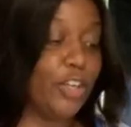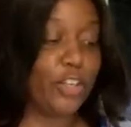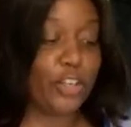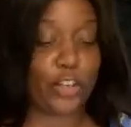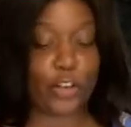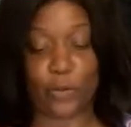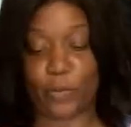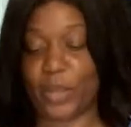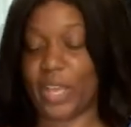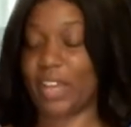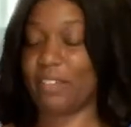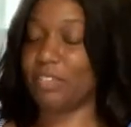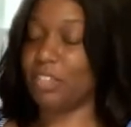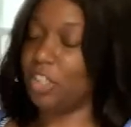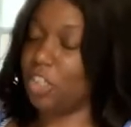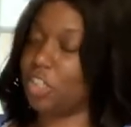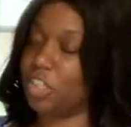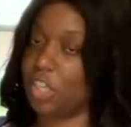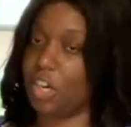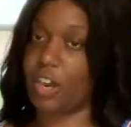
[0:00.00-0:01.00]
Girl, we have
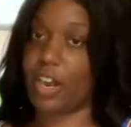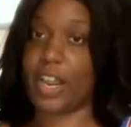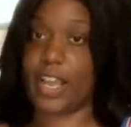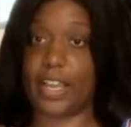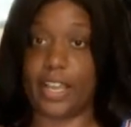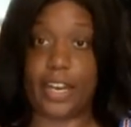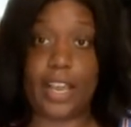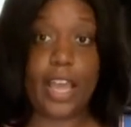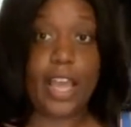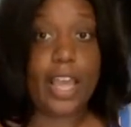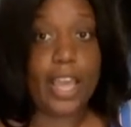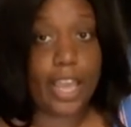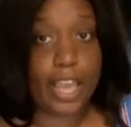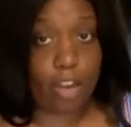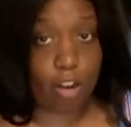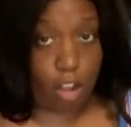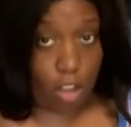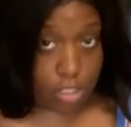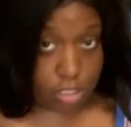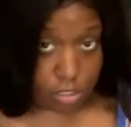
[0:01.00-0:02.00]
looks in our head.
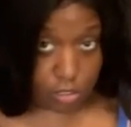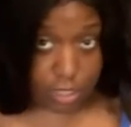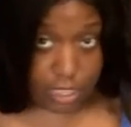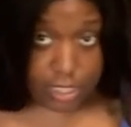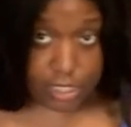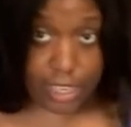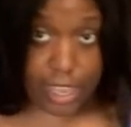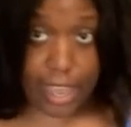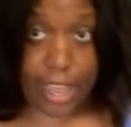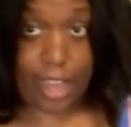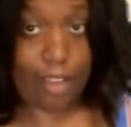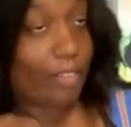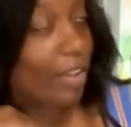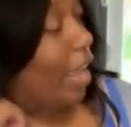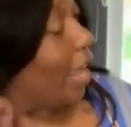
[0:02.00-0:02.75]
And it also does have